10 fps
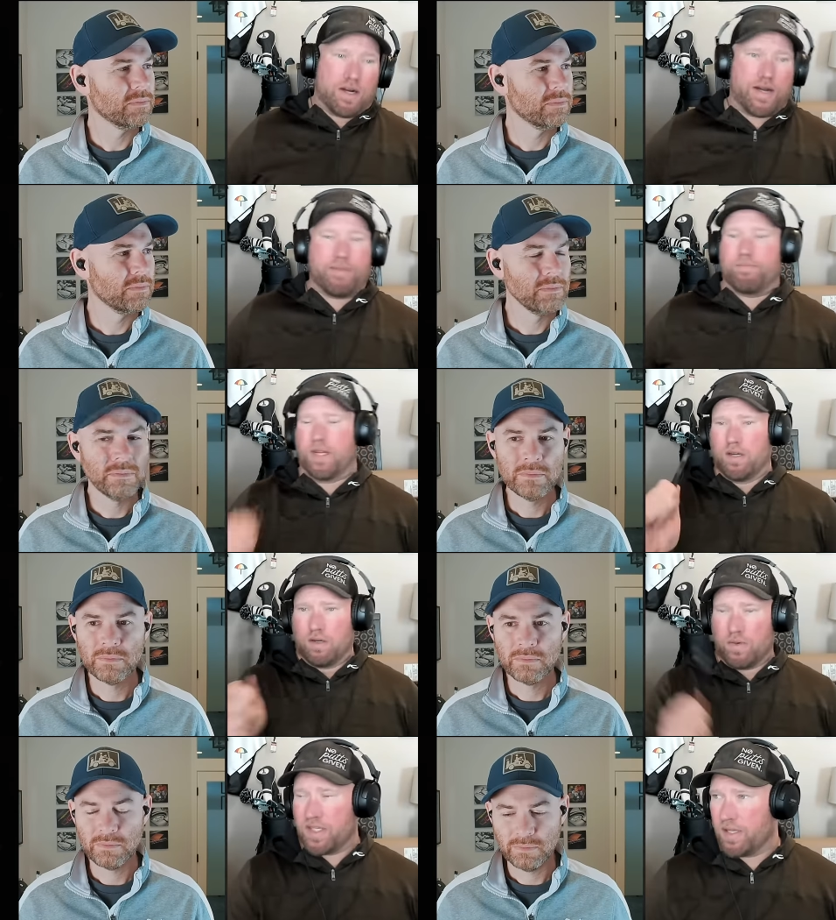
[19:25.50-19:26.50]
Speaker 1: all right,
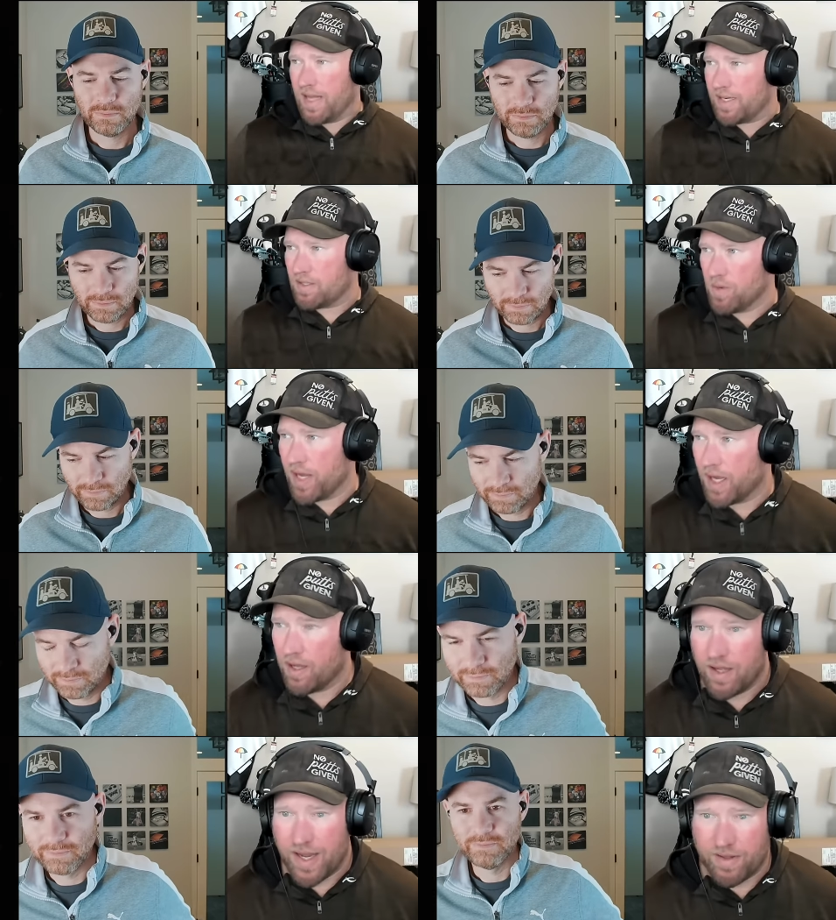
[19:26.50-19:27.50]
we said last week
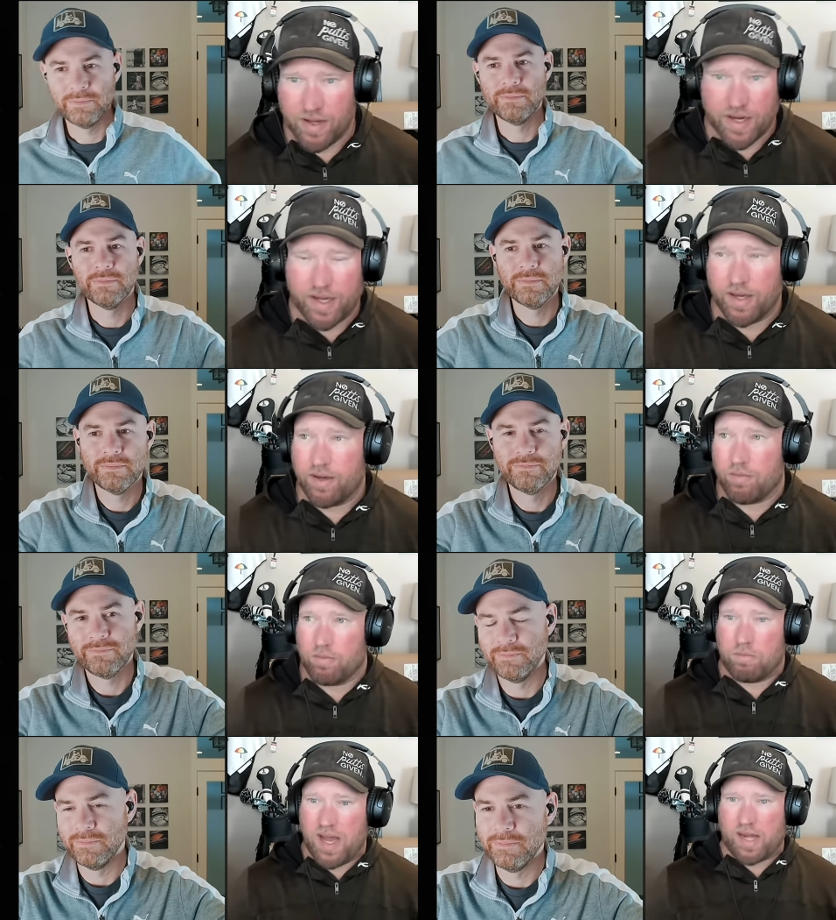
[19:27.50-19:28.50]
Anthony Kim
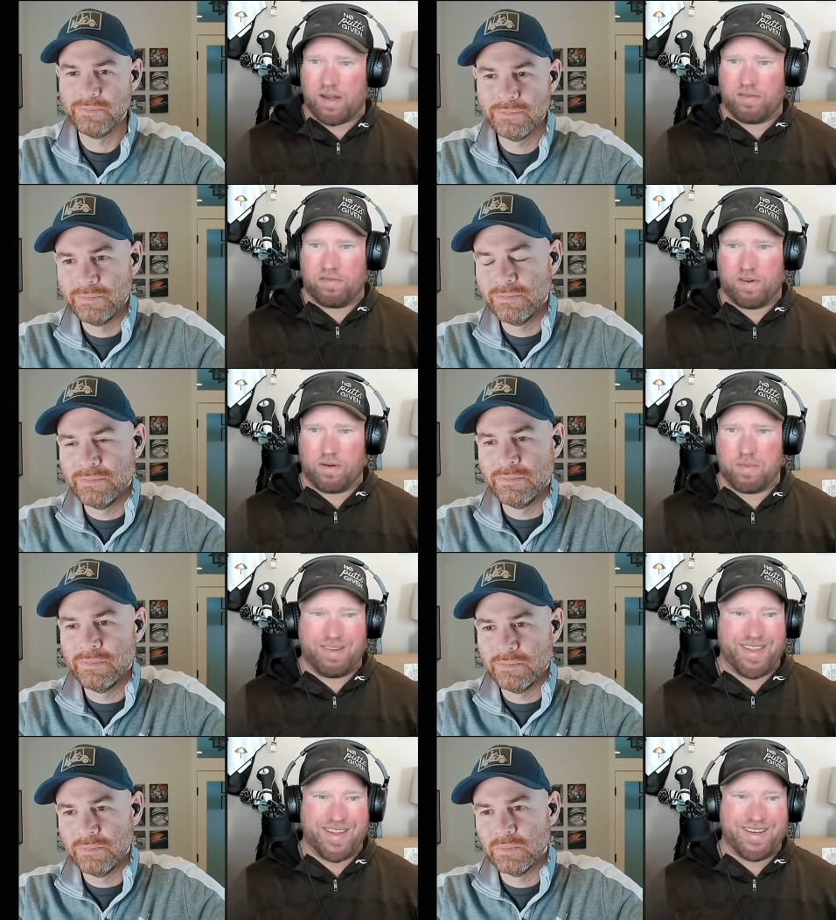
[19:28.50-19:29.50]
back from the